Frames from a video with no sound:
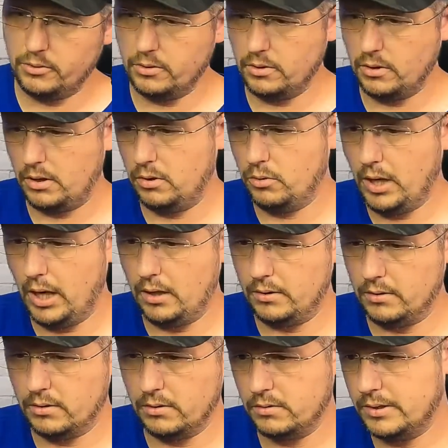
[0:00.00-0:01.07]
You can
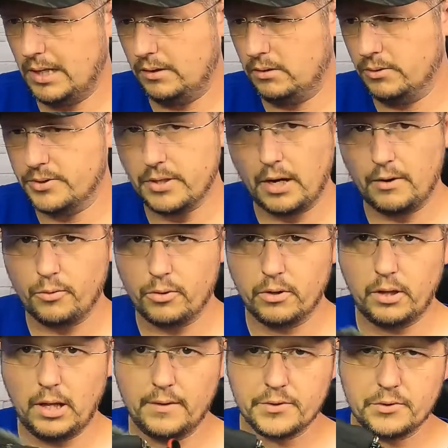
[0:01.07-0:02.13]
download software to
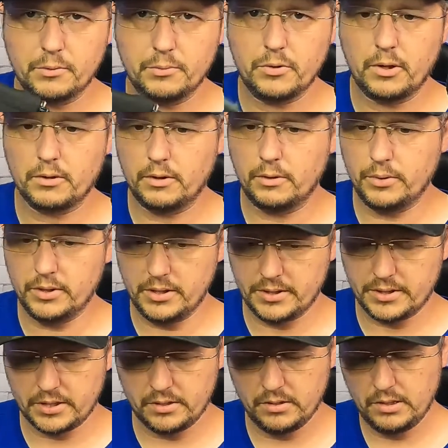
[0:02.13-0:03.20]
live stream directly with
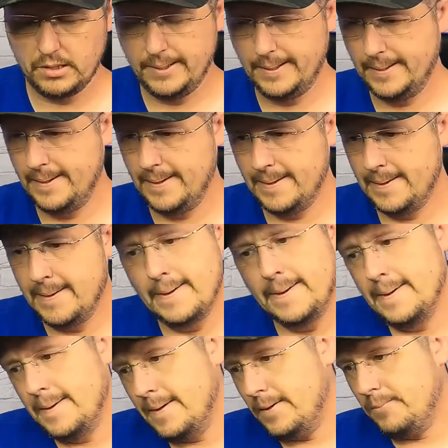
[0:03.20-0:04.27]
this.
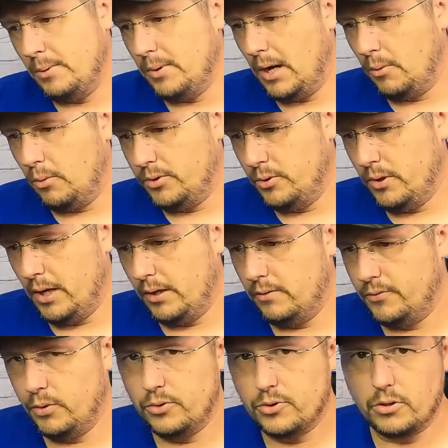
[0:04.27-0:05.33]
And maybe I will do that in the
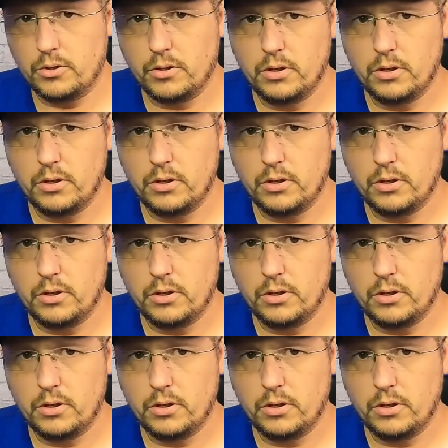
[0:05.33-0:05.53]
future.